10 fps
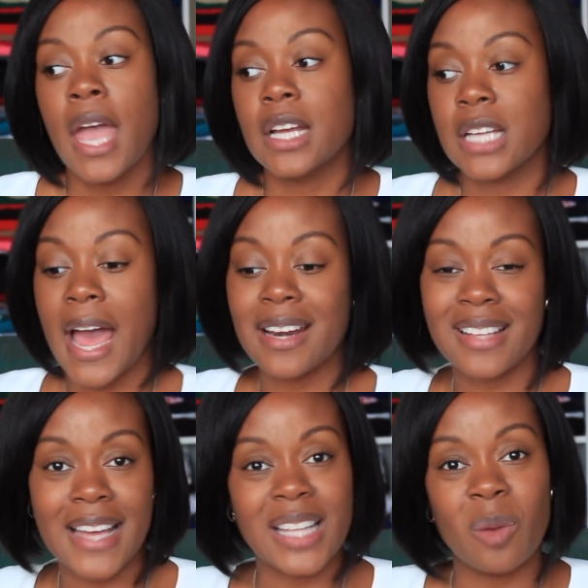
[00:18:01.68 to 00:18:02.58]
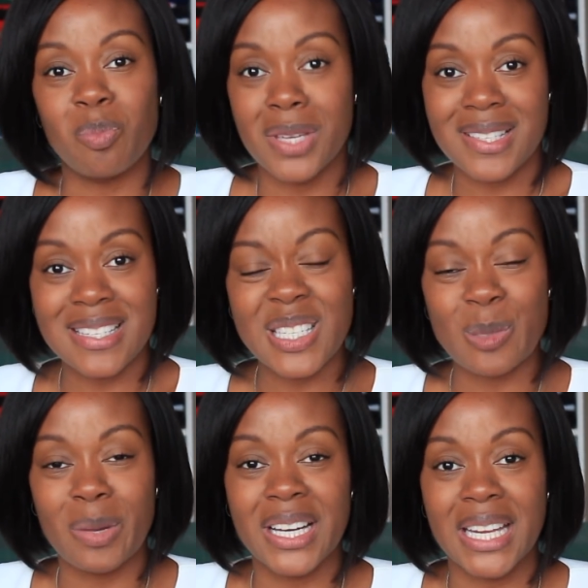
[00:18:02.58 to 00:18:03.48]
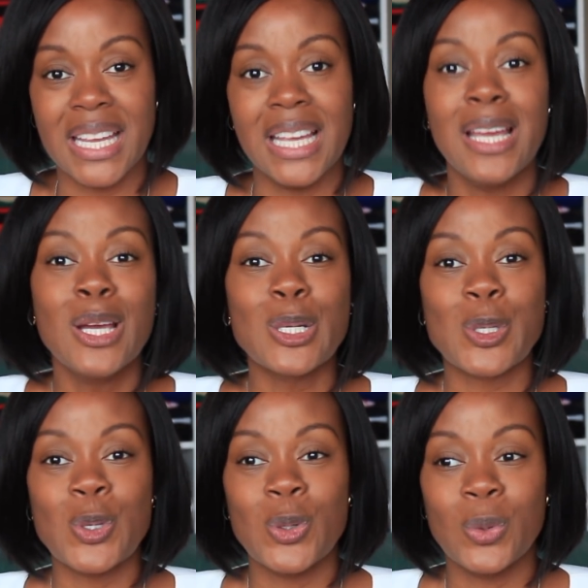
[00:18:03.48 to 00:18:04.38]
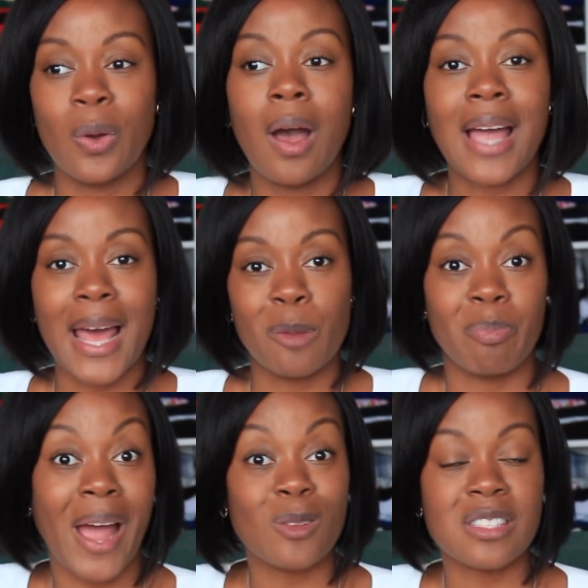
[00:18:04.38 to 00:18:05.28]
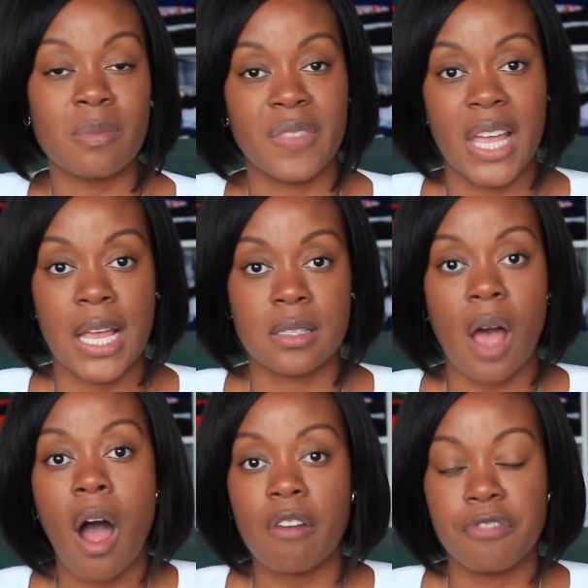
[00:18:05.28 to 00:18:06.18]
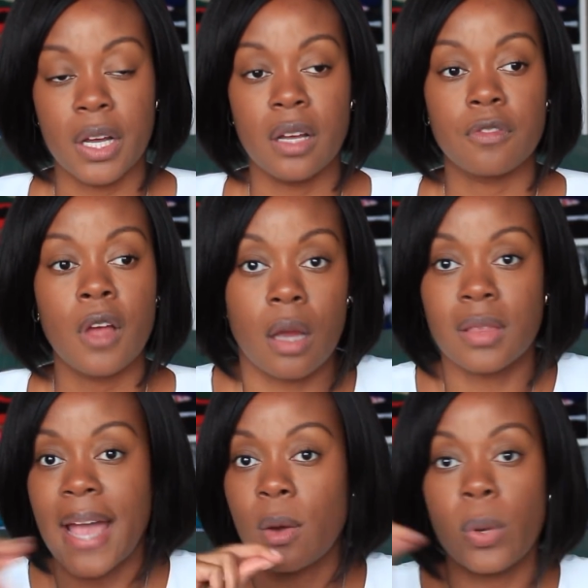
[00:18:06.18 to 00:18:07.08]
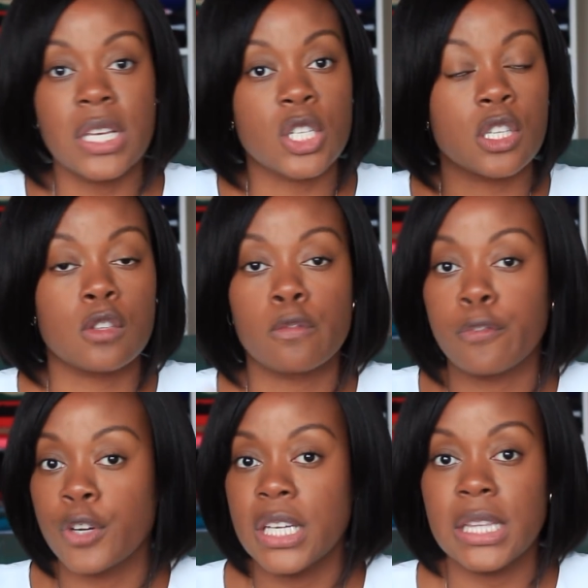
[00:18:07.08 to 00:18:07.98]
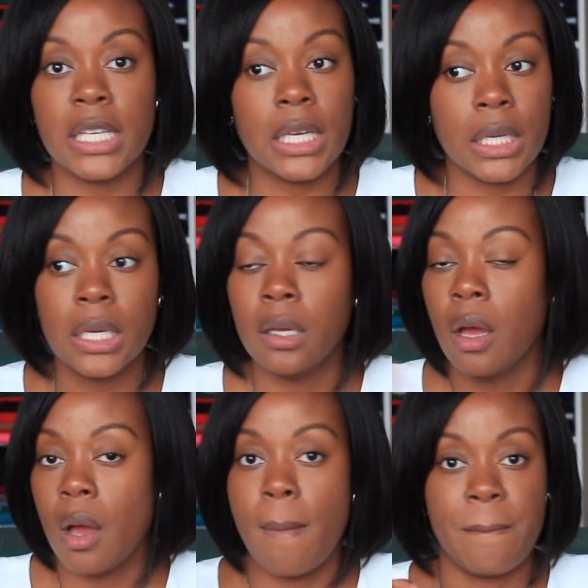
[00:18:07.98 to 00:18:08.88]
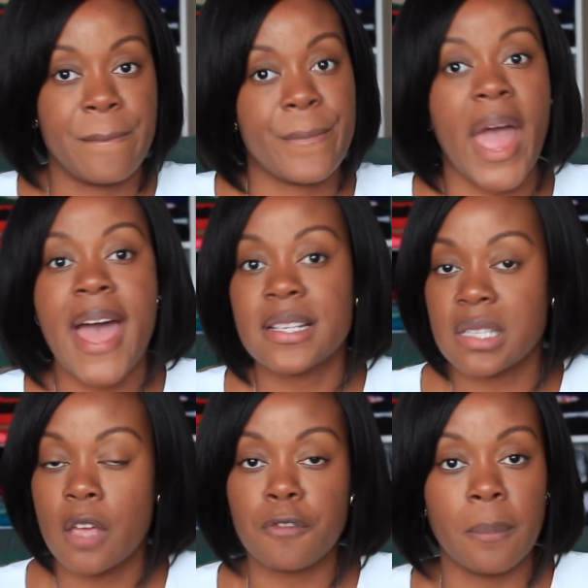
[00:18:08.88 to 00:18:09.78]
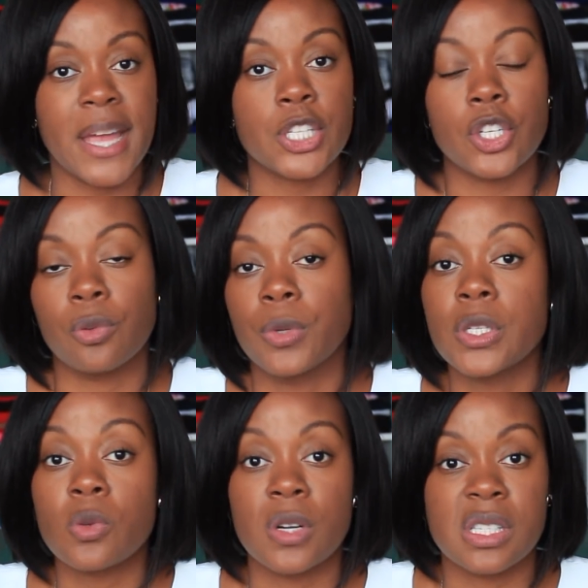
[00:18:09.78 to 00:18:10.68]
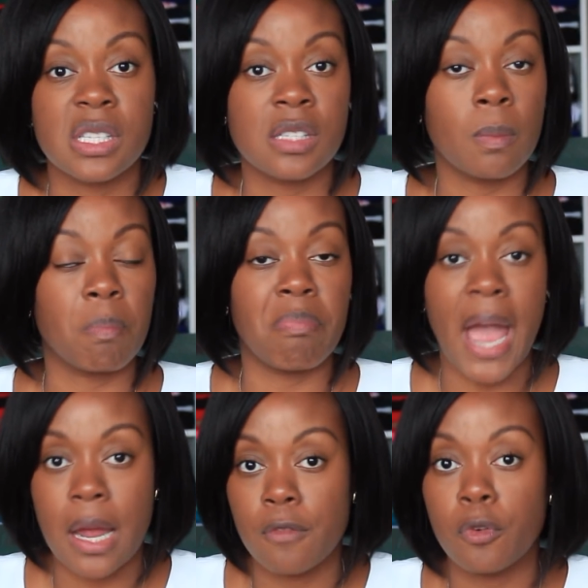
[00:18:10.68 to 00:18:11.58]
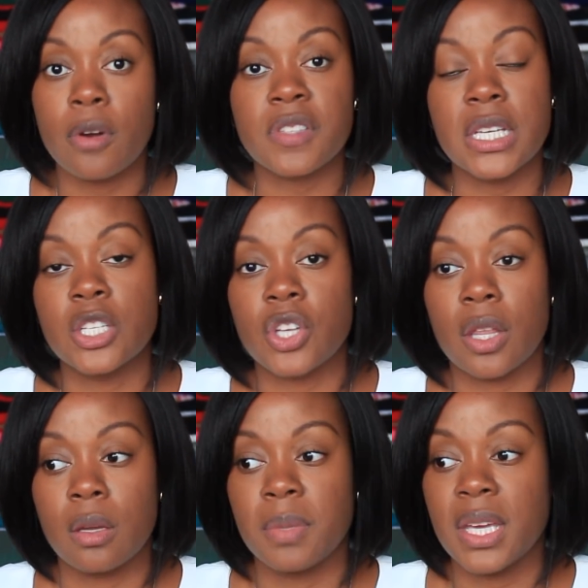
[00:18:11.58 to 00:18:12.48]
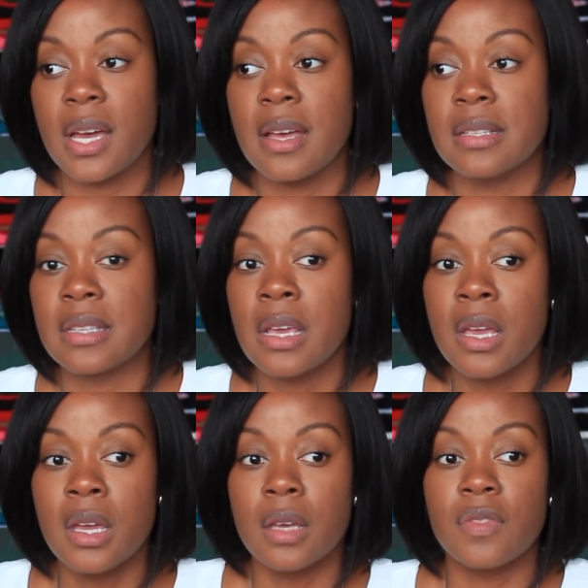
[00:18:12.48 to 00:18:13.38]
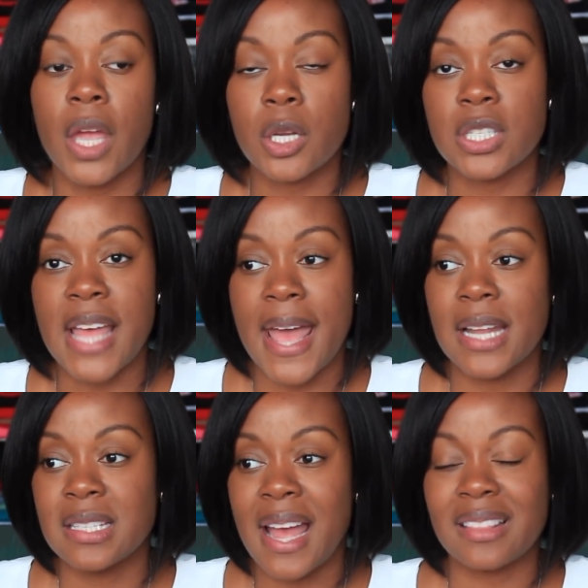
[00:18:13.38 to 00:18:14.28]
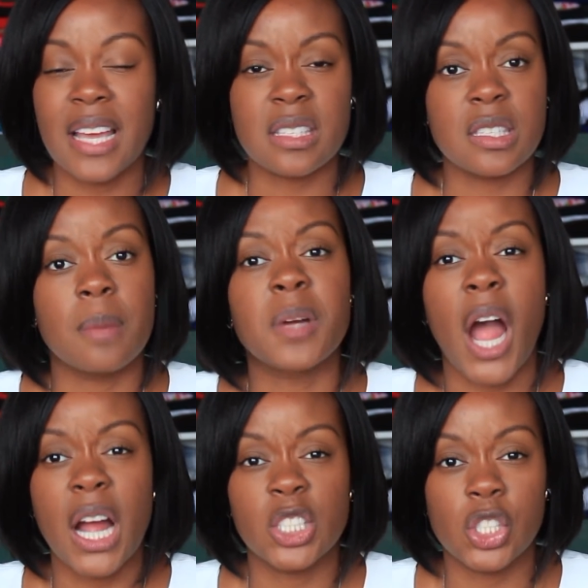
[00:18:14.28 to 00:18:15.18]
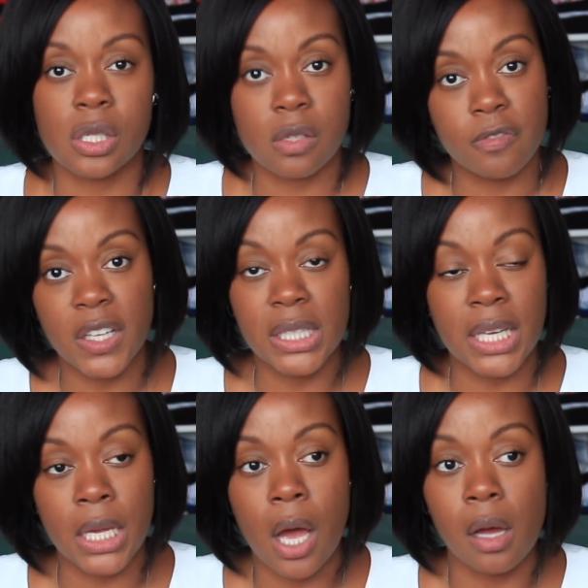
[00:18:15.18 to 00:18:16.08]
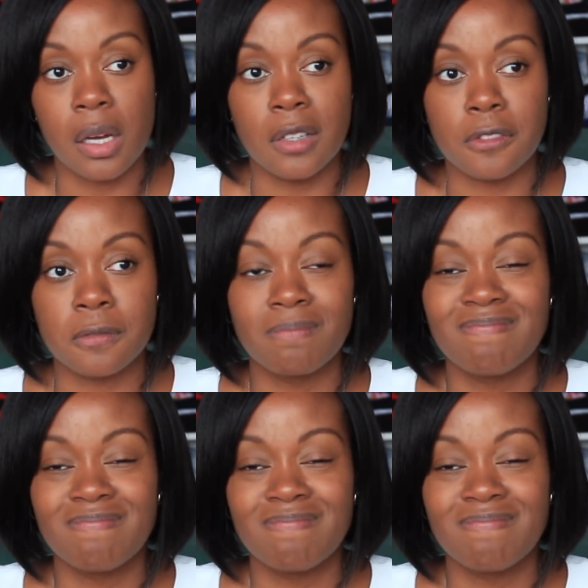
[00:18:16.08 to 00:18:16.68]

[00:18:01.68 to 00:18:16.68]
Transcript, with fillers: and kind of like their business buddy to kind of bounce some things off of. Like we just freely pass information and resources back and forth to each other because there's that not that subconscious feeling of